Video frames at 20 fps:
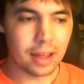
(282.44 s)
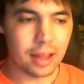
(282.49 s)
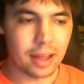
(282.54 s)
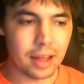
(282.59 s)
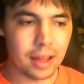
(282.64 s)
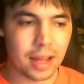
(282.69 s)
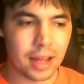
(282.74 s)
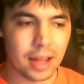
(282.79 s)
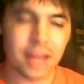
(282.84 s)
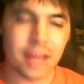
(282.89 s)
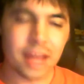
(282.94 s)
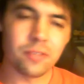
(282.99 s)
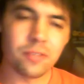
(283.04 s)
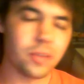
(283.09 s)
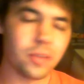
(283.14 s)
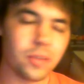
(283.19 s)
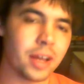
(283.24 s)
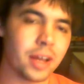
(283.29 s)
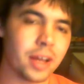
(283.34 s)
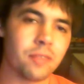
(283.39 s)

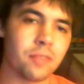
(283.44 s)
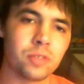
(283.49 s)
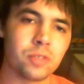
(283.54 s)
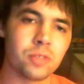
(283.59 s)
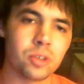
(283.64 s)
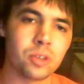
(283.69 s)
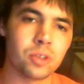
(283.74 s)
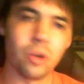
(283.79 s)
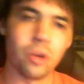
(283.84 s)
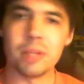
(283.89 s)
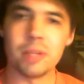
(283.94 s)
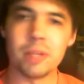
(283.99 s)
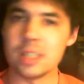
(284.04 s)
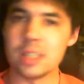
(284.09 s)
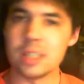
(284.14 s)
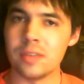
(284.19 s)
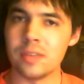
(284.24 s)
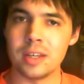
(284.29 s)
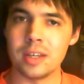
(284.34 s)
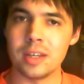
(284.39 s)
I've scolded
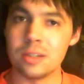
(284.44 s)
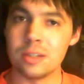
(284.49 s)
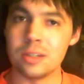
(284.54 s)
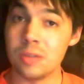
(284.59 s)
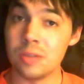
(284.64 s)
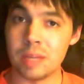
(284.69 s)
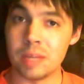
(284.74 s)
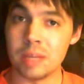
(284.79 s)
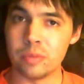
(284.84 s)
myself to not do that